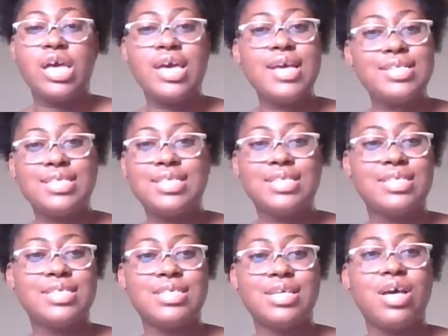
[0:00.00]

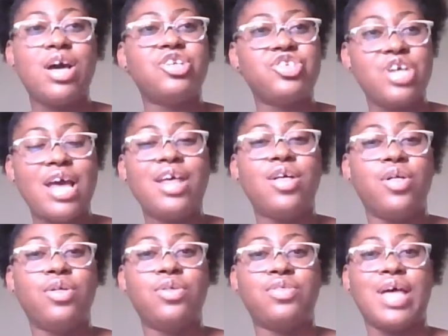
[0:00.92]
It's a
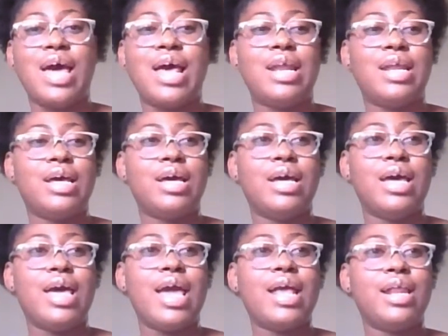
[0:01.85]
channel that
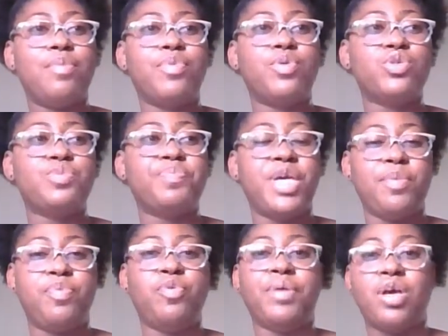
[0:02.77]
enables
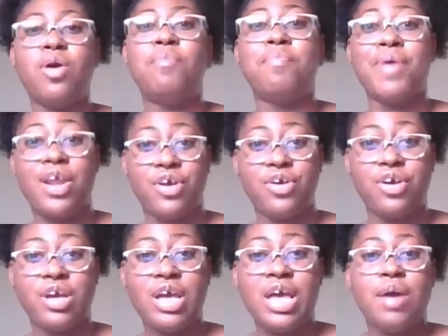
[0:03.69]
people become better,
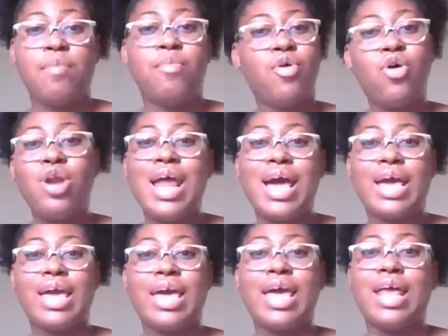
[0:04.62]
more
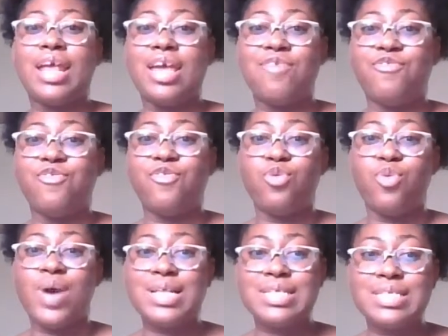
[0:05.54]
like an
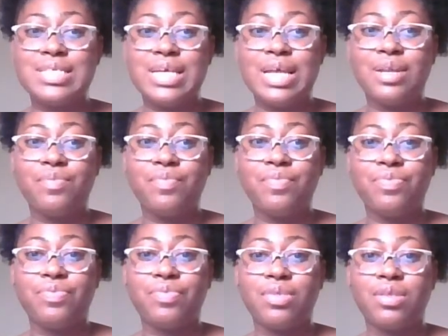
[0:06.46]
influencing
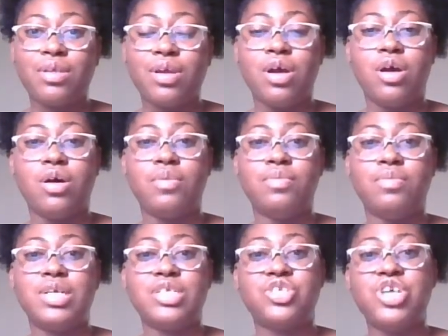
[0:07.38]

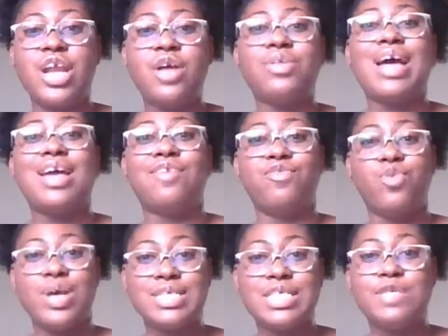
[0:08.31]
is a channel that
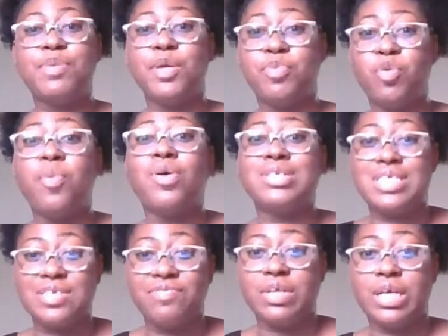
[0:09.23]
influences people
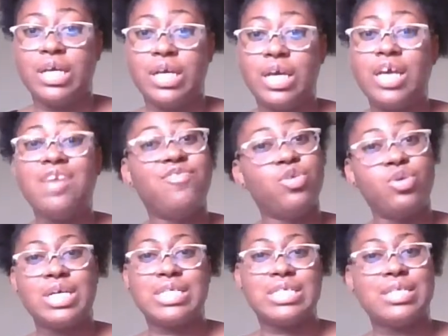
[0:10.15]
positively, if you
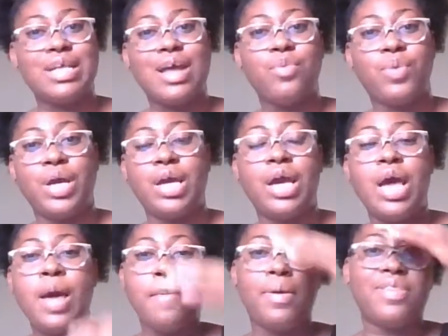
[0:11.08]
look at it that way.
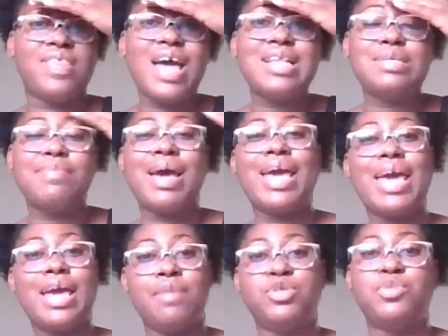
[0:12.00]
But that's my
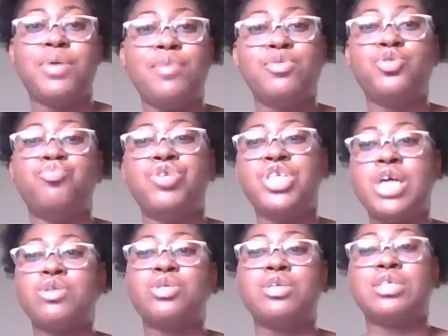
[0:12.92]
aim, to be able to reach
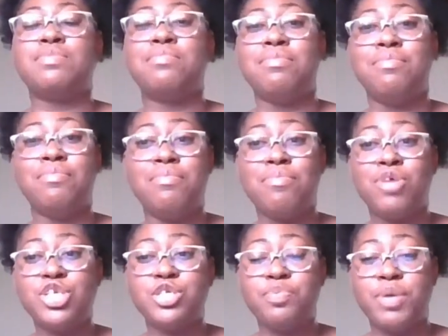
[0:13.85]
out to as
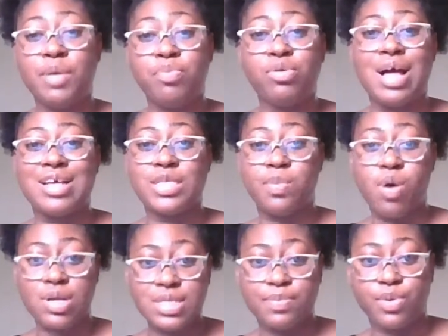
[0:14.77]
much people as
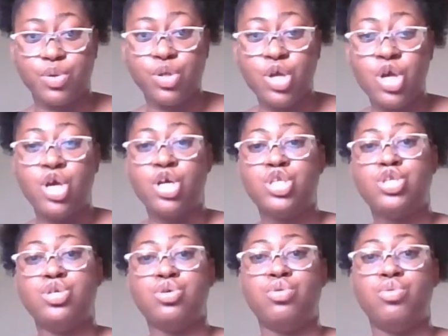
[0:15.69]
possible
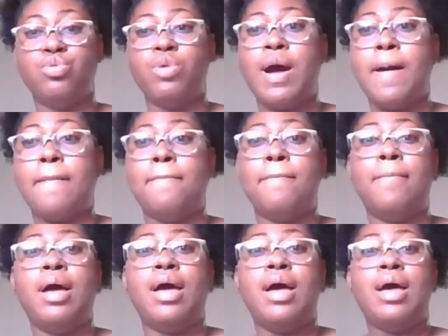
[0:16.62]
to
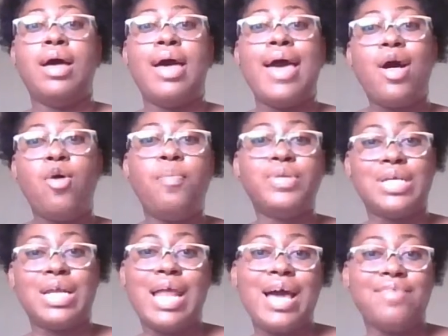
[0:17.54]
help
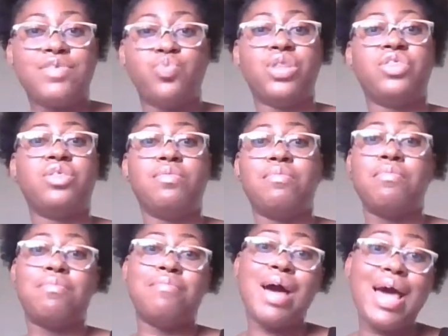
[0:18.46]
their lives with
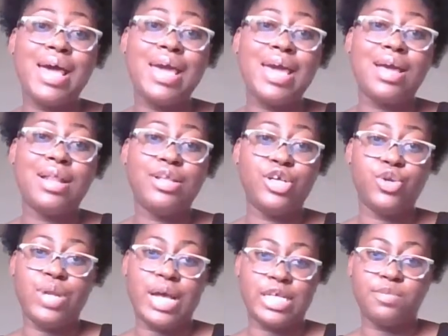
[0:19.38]
my
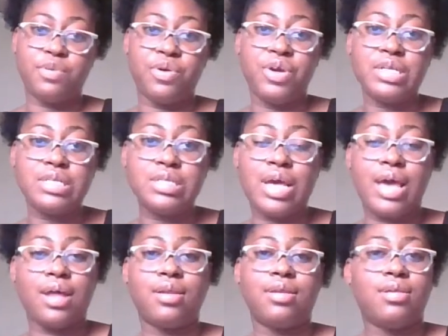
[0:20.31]
little experience
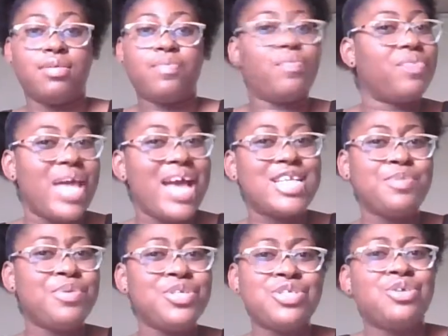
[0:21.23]
and
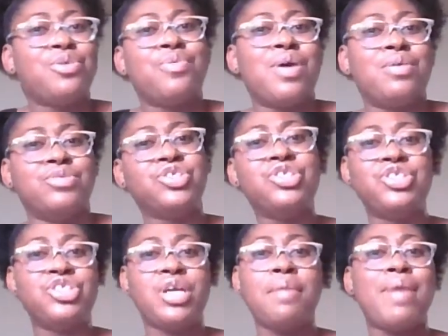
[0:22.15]
experiences all around, just
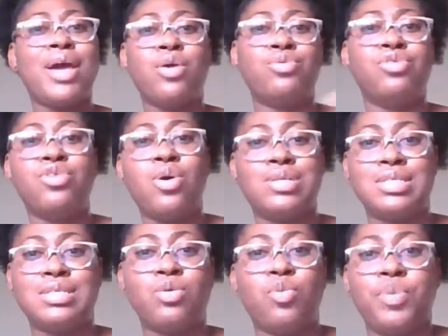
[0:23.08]
share my own
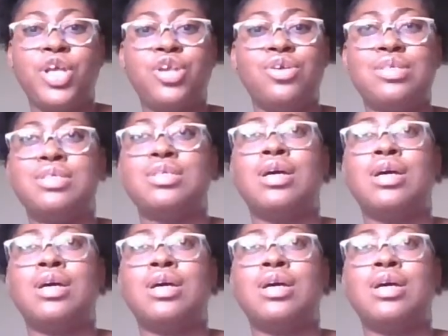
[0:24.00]
thoughts, opinions.